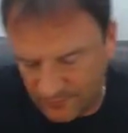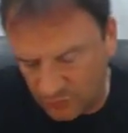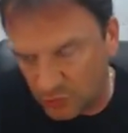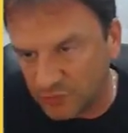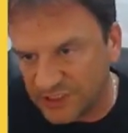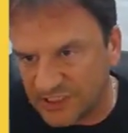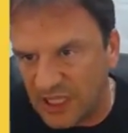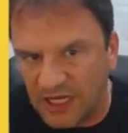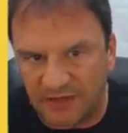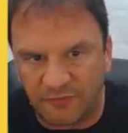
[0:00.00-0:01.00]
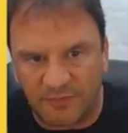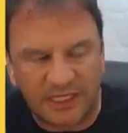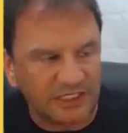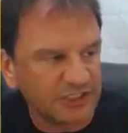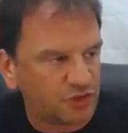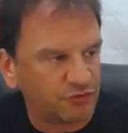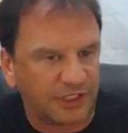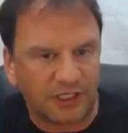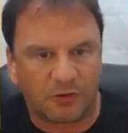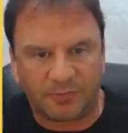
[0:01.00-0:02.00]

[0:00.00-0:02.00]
We're doing this live. We're making history here,